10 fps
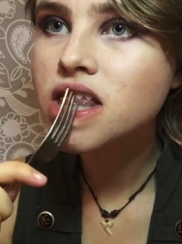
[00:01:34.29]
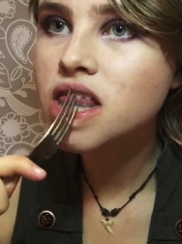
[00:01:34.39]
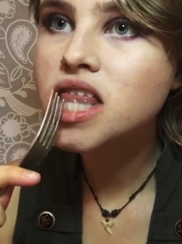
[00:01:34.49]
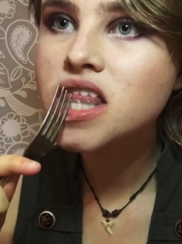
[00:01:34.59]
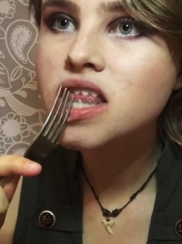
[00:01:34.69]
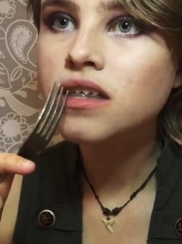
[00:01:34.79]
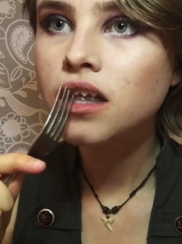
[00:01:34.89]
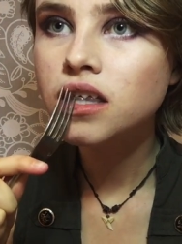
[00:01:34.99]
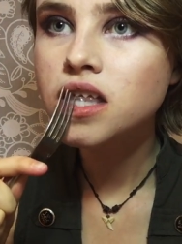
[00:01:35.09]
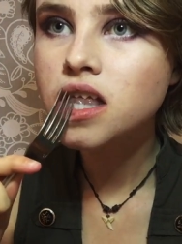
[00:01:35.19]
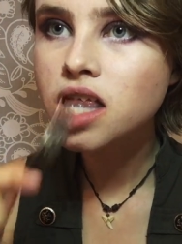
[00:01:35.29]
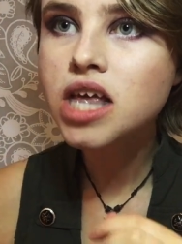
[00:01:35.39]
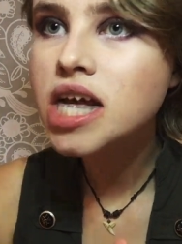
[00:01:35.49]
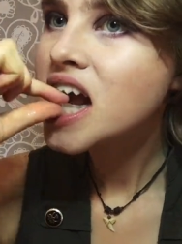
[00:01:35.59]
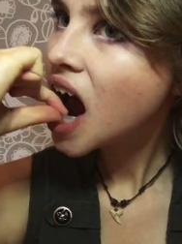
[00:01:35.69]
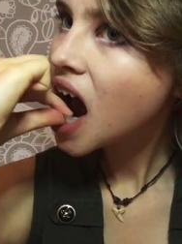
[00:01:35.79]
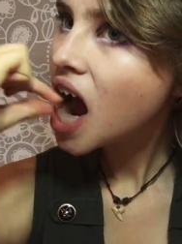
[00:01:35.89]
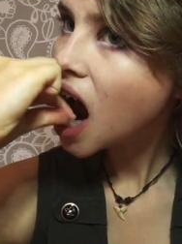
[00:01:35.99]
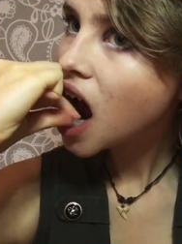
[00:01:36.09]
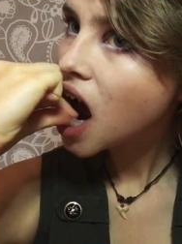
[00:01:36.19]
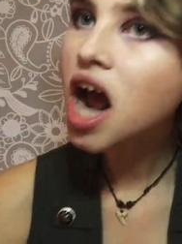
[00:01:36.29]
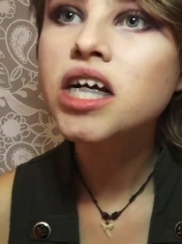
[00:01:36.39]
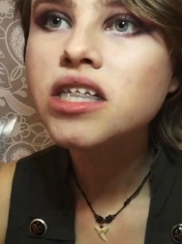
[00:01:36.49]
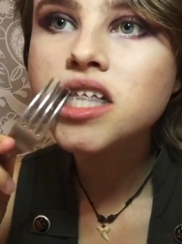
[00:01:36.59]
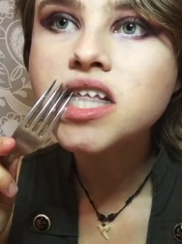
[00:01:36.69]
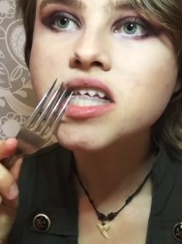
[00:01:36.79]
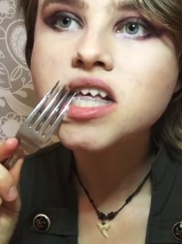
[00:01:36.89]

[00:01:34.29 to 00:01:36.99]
This is going to make your life so